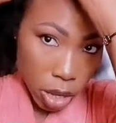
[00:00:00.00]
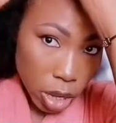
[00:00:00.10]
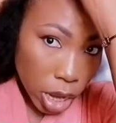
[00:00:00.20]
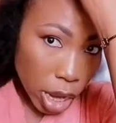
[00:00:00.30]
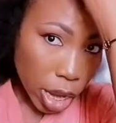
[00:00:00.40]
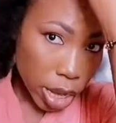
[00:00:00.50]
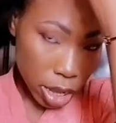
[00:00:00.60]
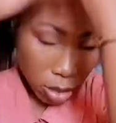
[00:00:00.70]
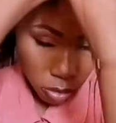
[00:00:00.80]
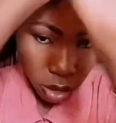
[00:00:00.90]

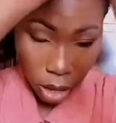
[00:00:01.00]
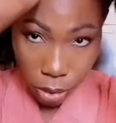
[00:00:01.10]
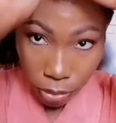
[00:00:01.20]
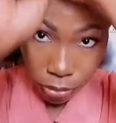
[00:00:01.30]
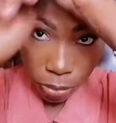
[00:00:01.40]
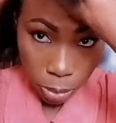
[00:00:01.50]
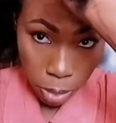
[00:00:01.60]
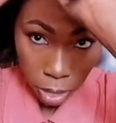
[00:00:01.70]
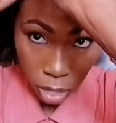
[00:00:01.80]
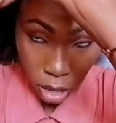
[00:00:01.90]
Okay, so
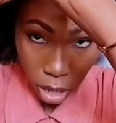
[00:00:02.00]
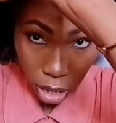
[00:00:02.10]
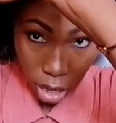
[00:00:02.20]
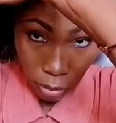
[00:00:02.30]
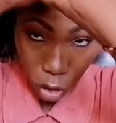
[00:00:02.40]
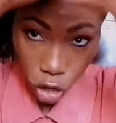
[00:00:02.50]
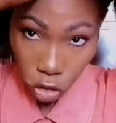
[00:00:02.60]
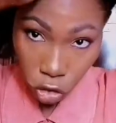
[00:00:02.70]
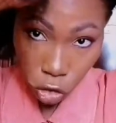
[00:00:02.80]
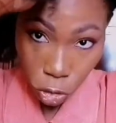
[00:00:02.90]
then I'm going
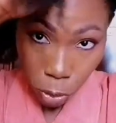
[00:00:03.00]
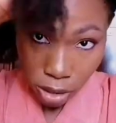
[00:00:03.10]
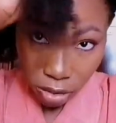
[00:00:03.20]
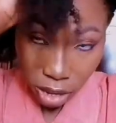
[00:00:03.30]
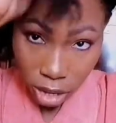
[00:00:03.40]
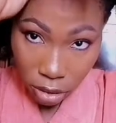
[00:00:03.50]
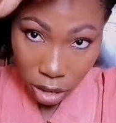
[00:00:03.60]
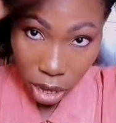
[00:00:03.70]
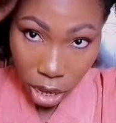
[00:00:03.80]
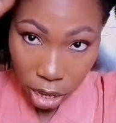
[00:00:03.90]
to twist
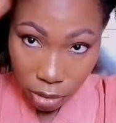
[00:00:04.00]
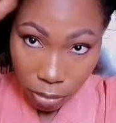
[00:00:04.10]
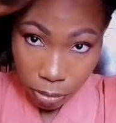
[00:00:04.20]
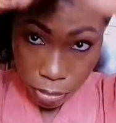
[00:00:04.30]
it in.